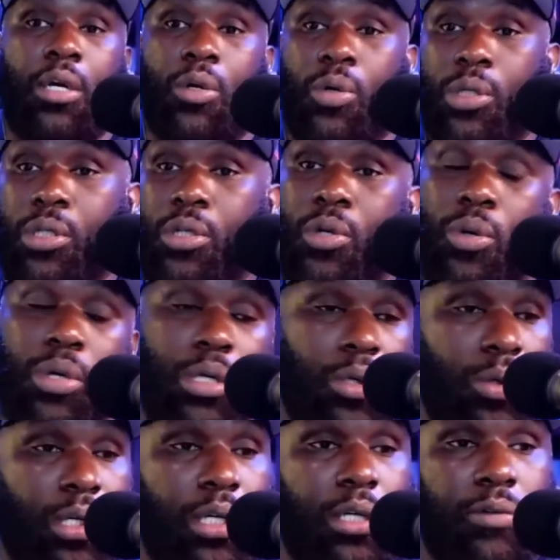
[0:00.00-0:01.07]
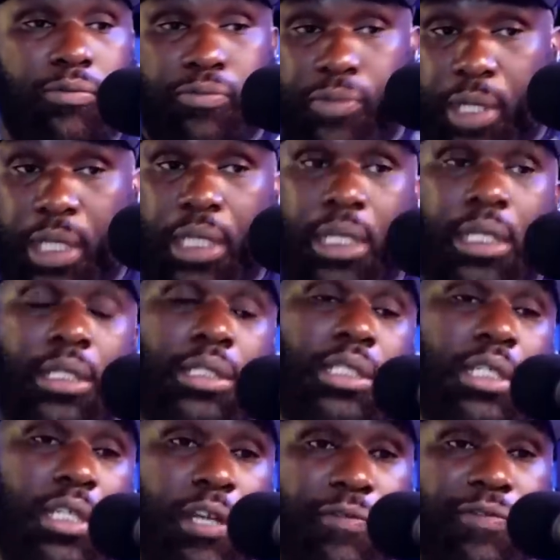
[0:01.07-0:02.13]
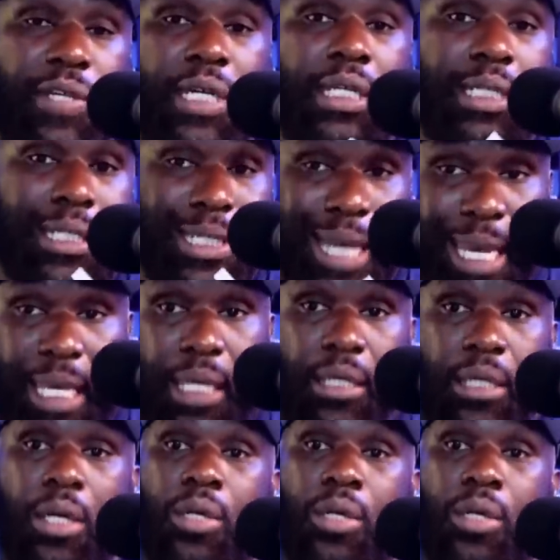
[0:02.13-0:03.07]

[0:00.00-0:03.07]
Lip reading: or you're going on a really significant date,